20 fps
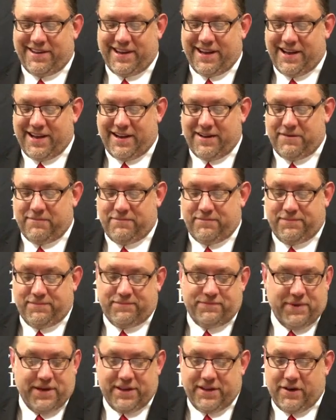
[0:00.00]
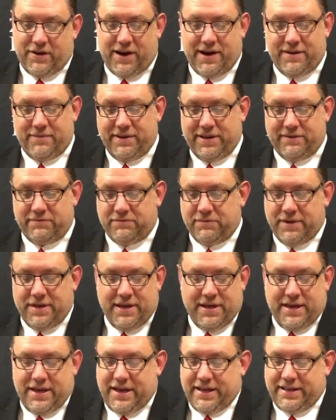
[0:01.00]
uh, but no, I mean,
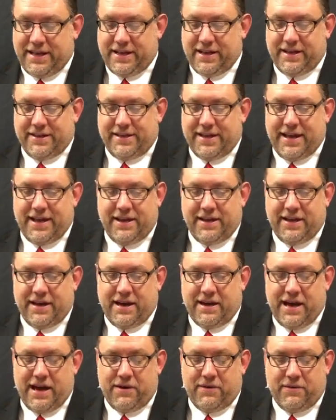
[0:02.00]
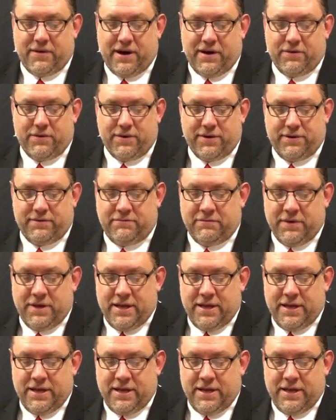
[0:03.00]
at the end of the day, I, I, I would